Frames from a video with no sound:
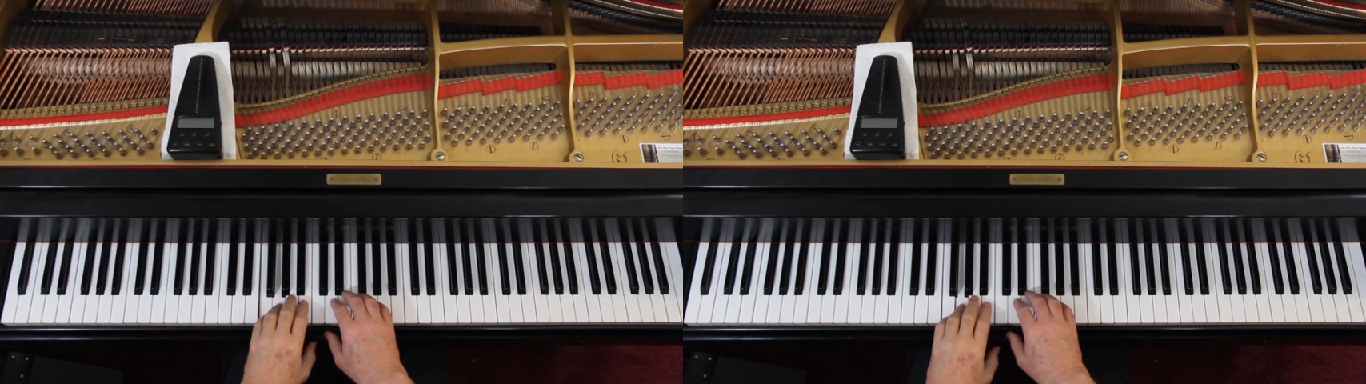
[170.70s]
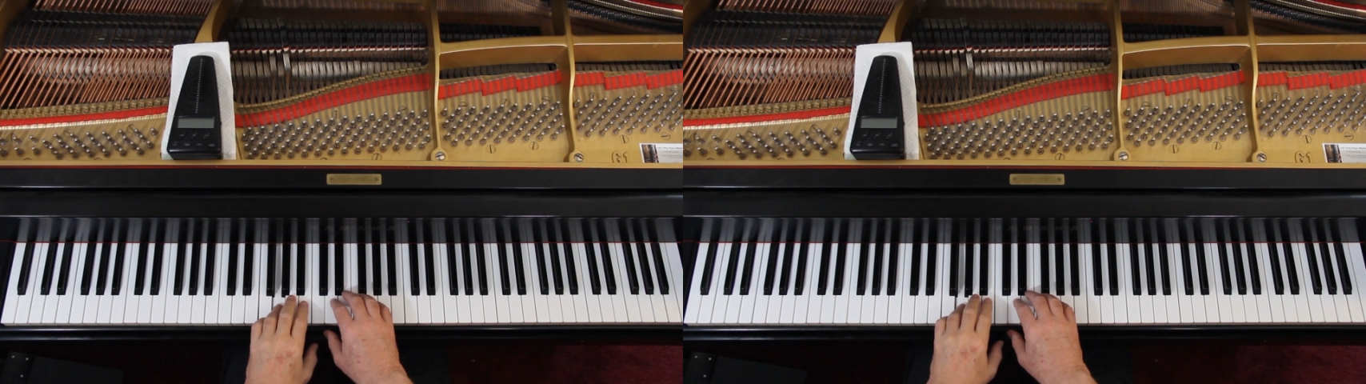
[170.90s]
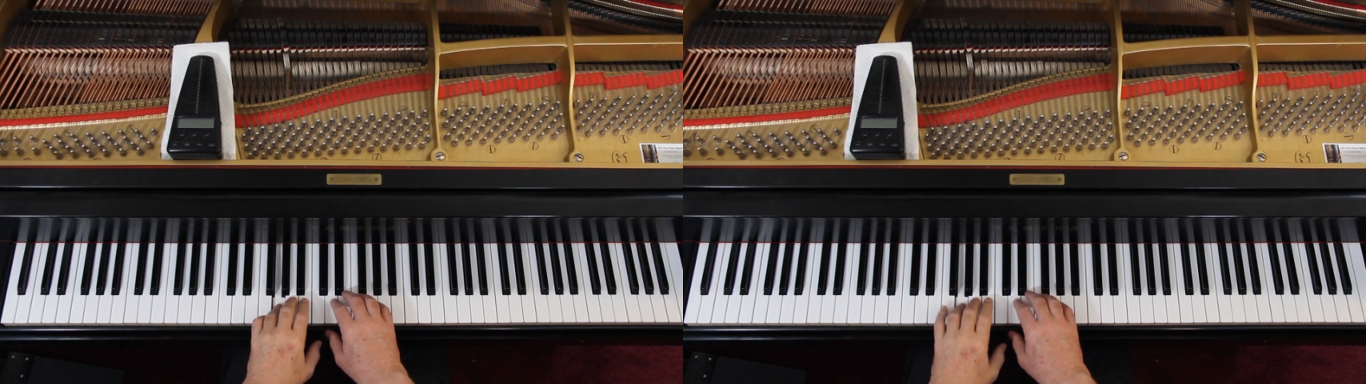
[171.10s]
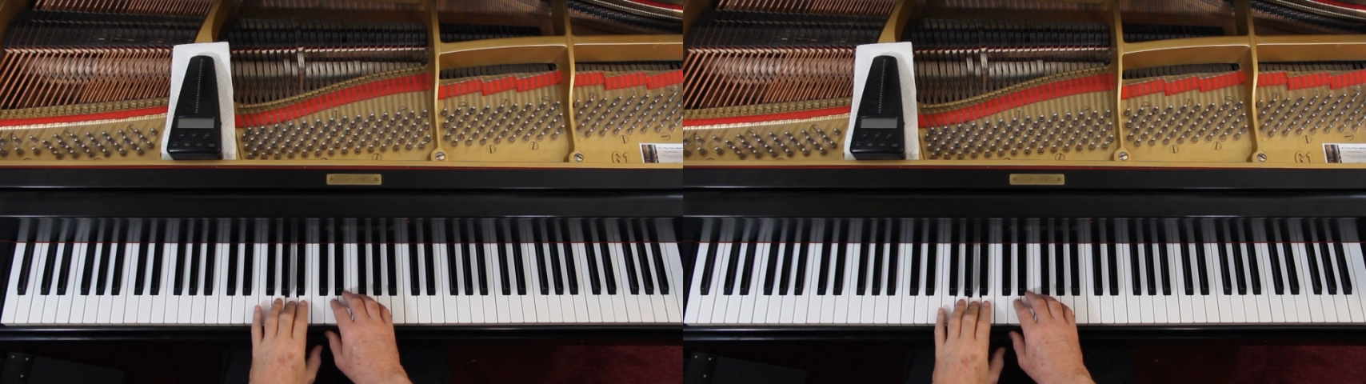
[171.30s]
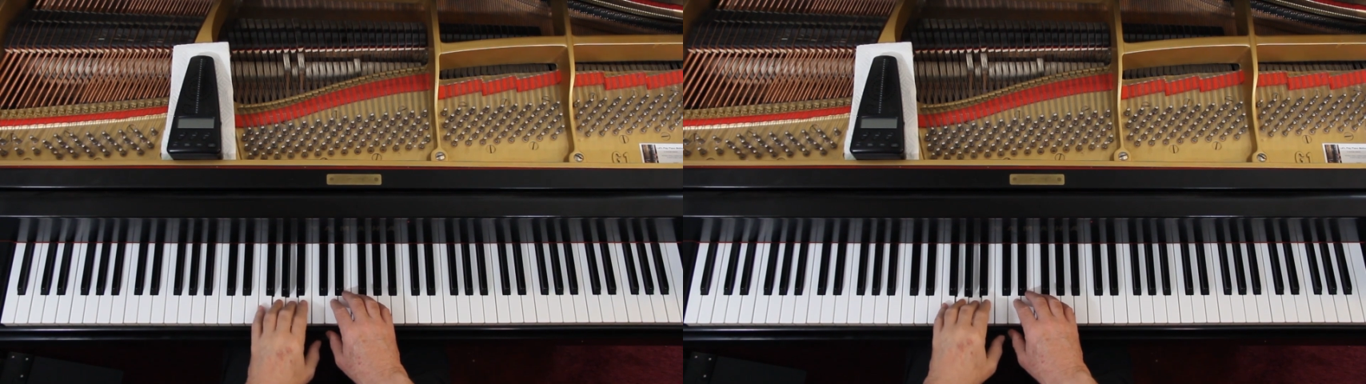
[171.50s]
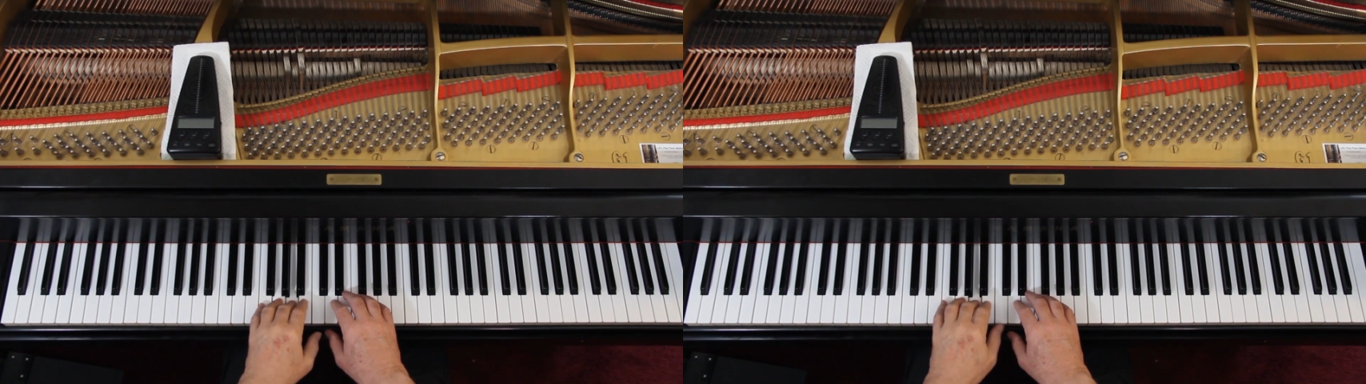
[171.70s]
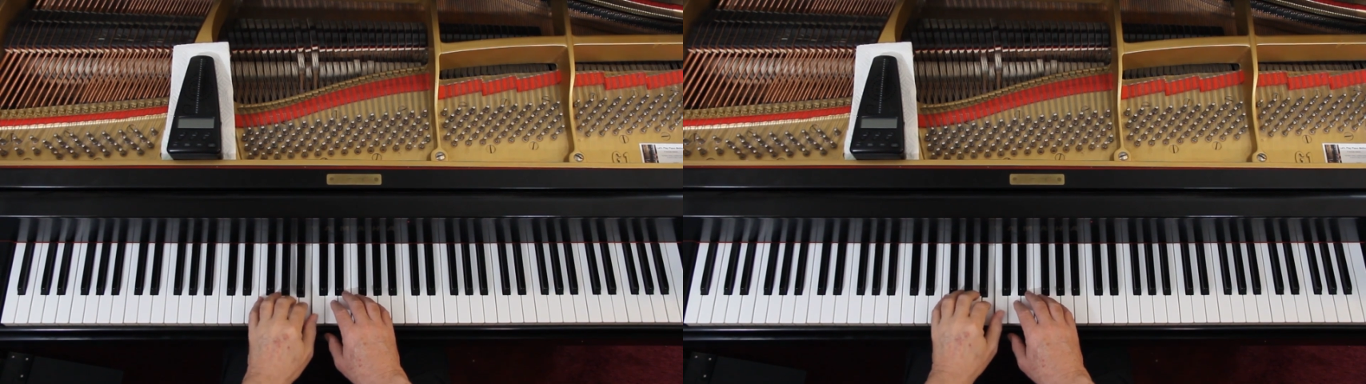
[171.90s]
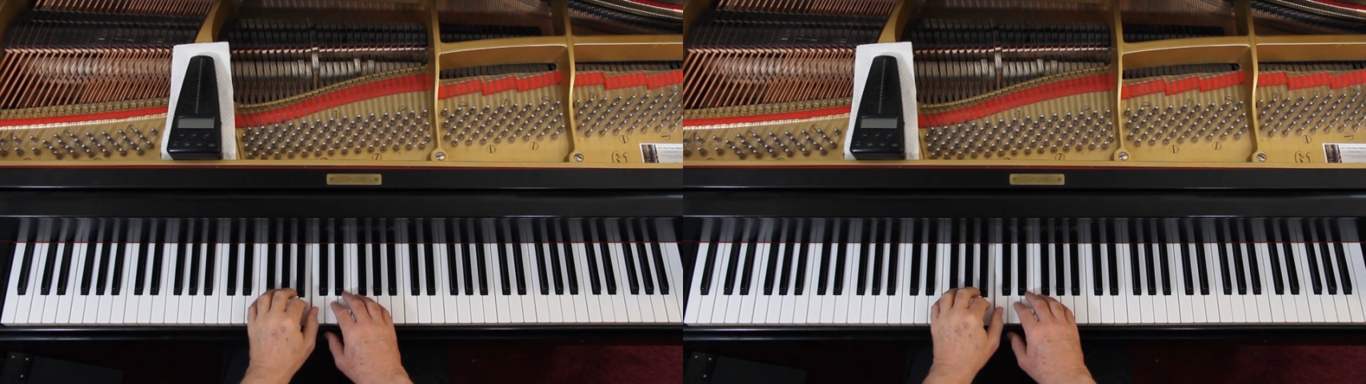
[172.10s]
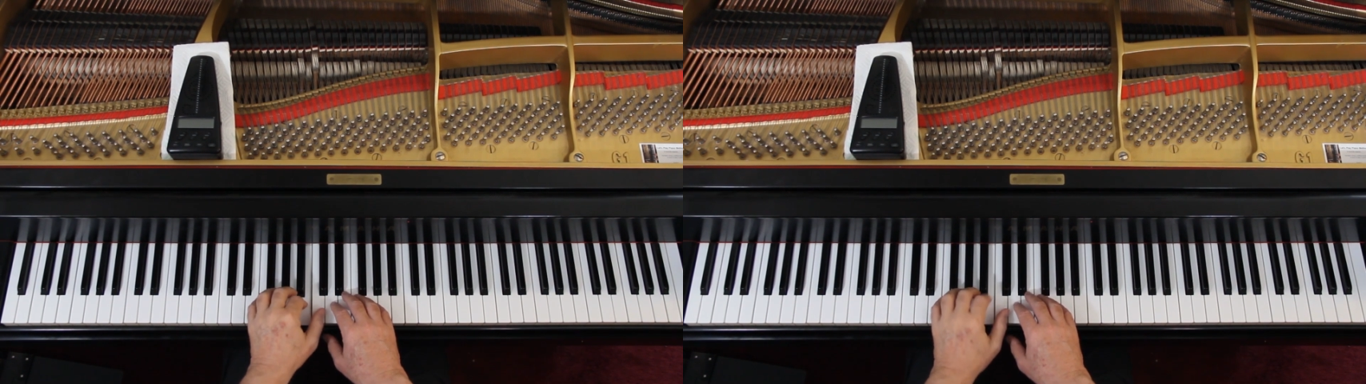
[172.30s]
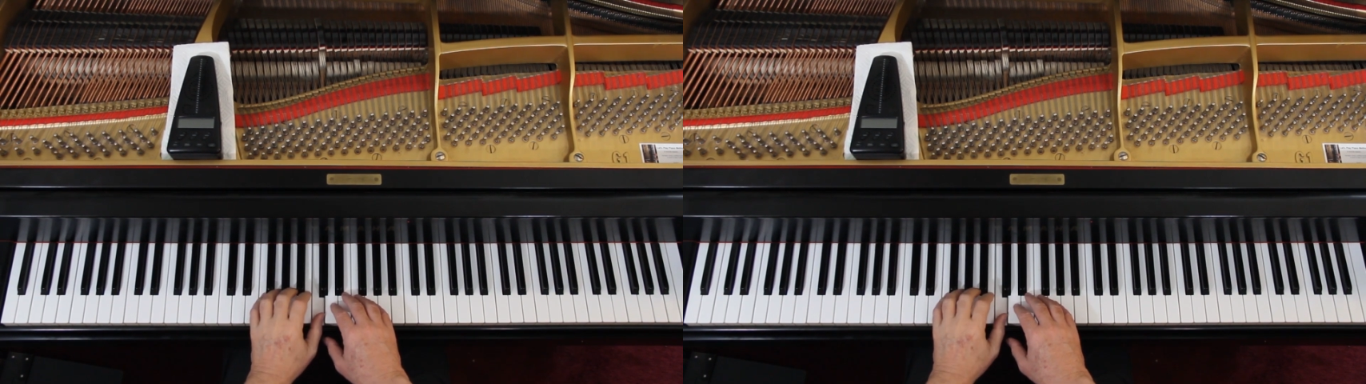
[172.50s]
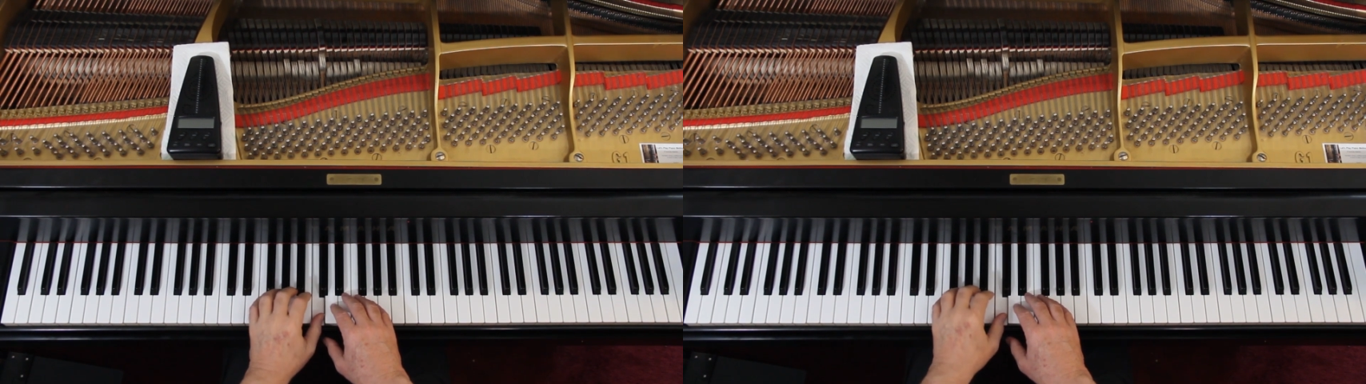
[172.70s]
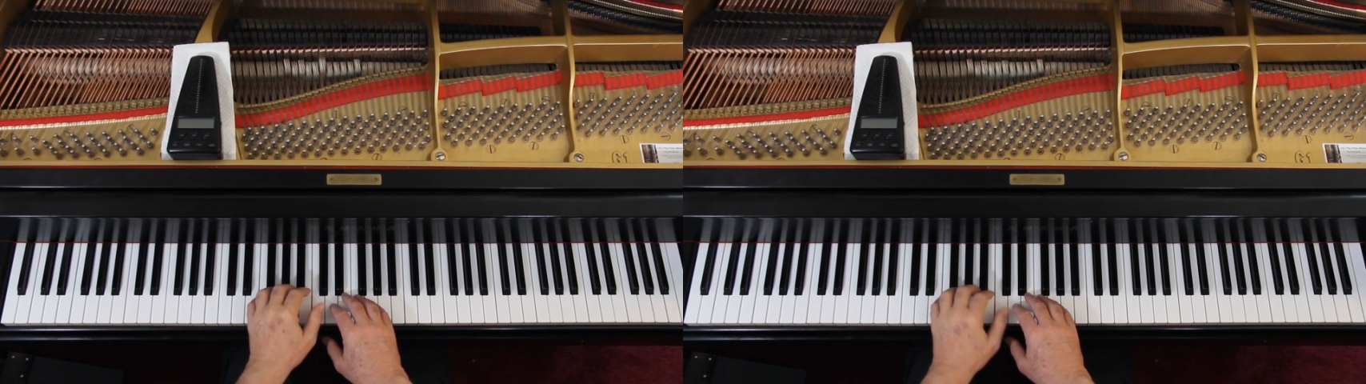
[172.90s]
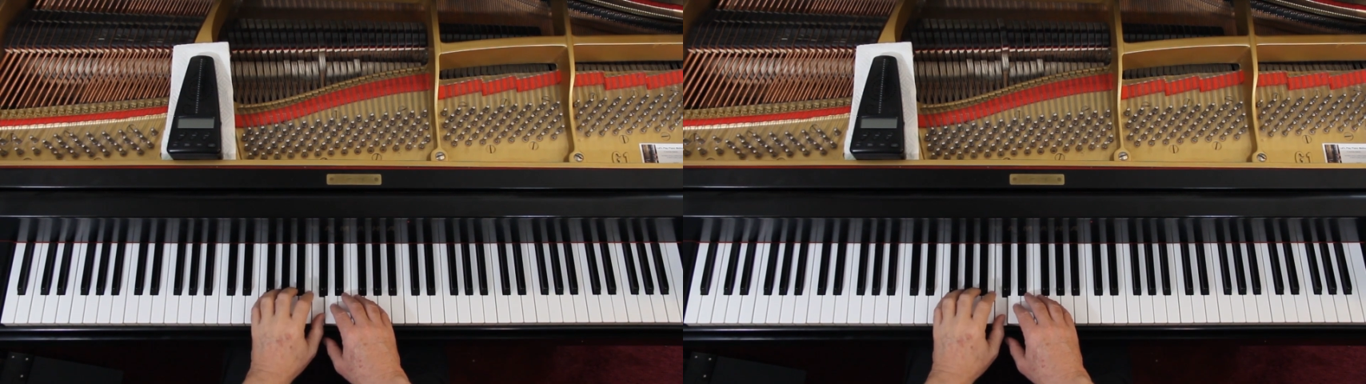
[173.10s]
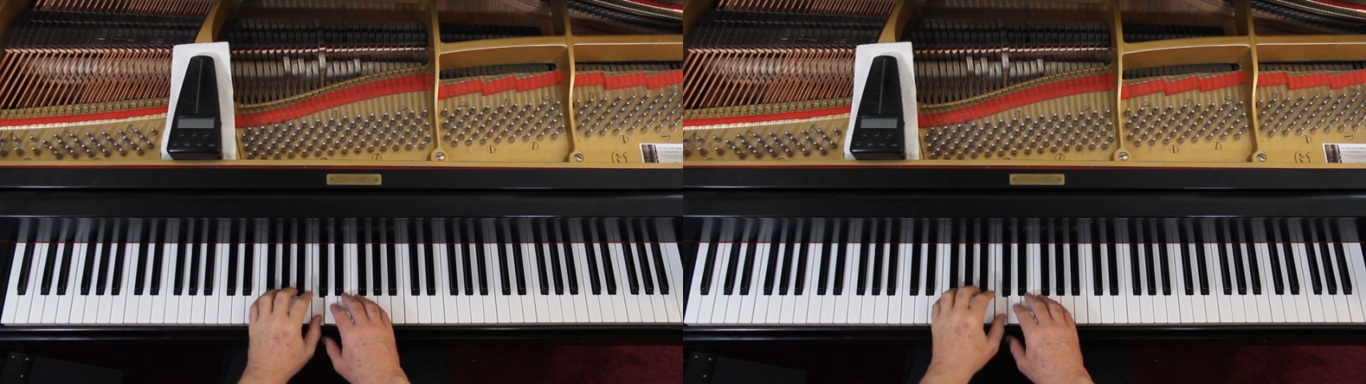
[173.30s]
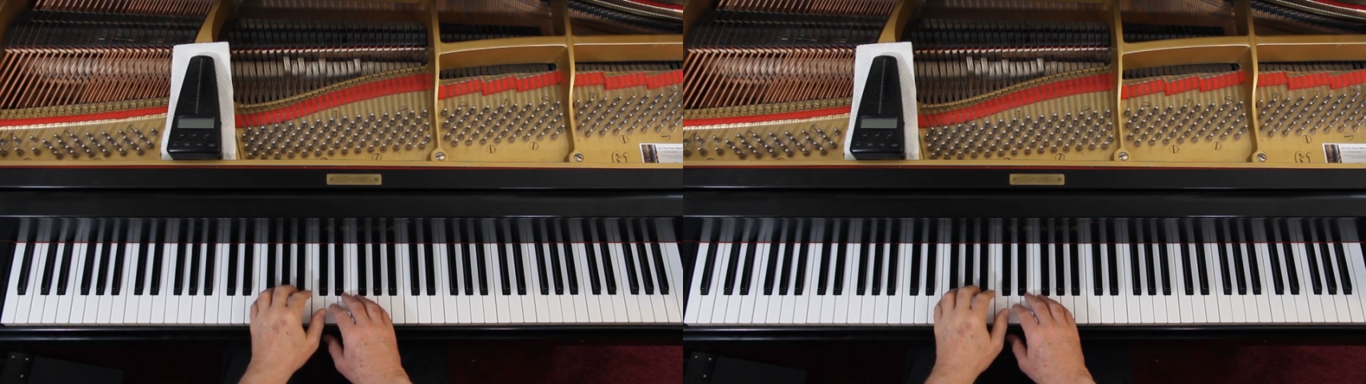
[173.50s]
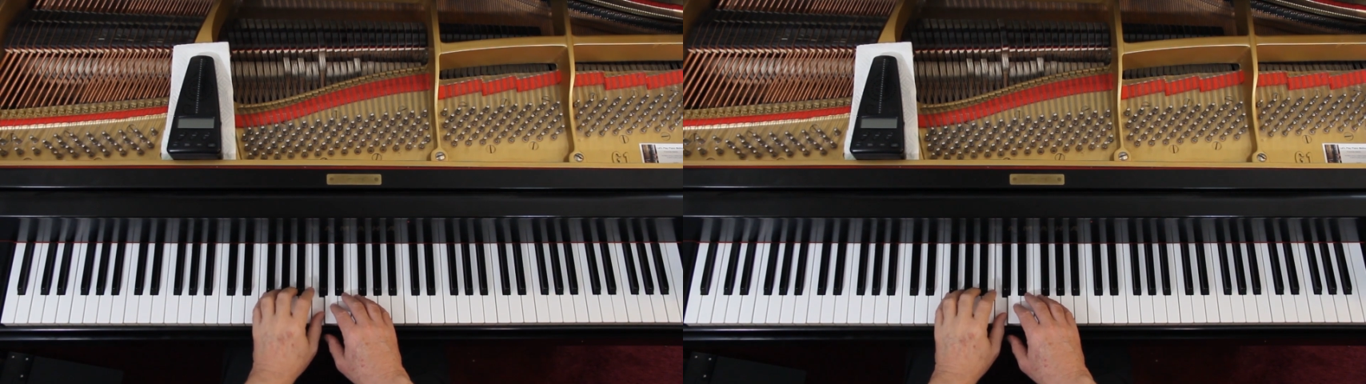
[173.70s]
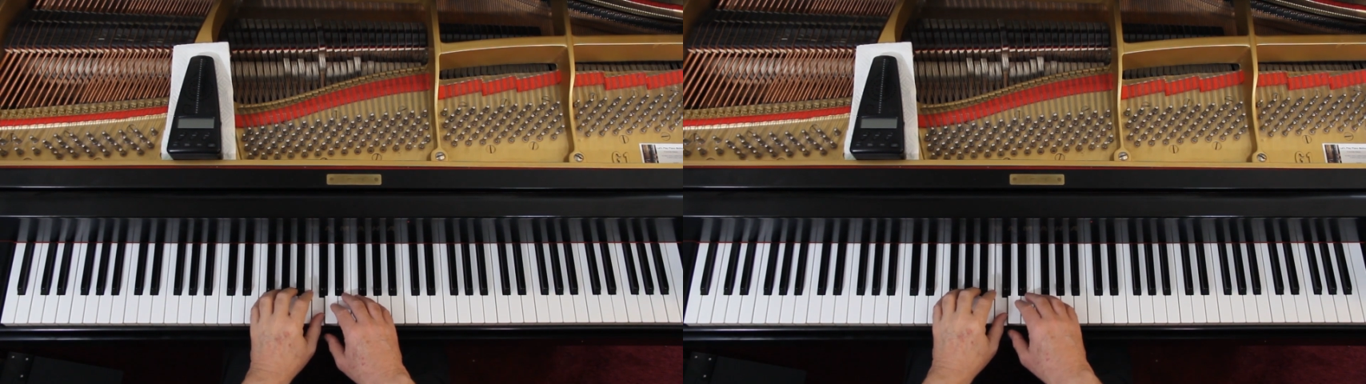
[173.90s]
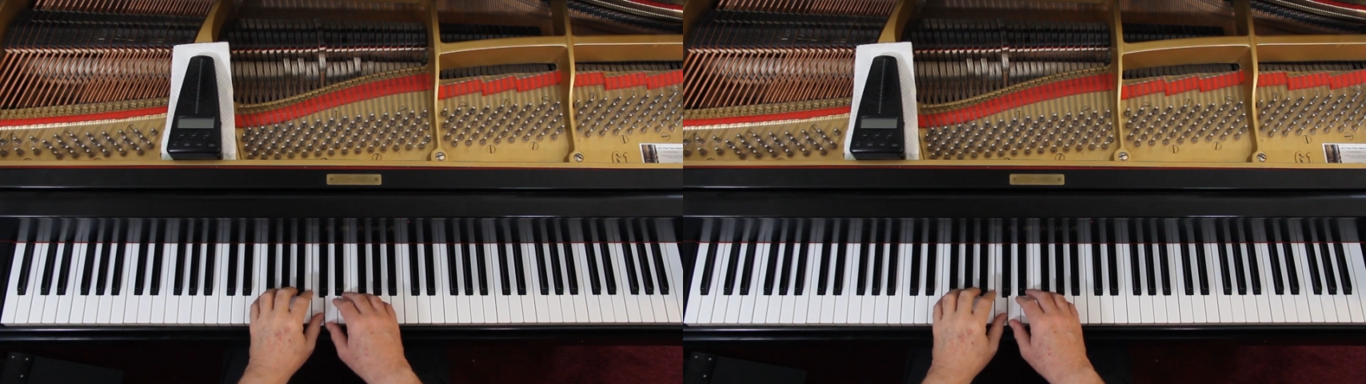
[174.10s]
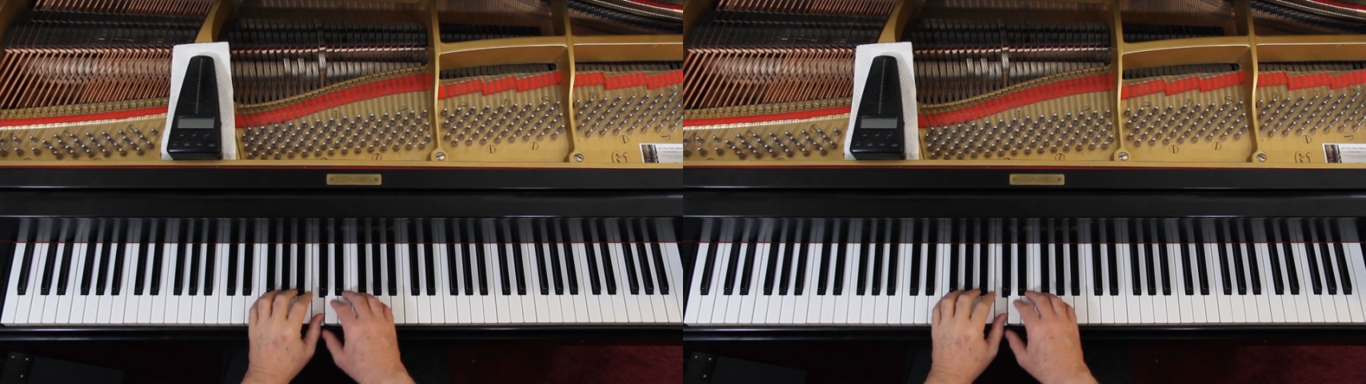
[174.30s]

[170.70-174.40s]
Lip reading: [unreadable: no face in view]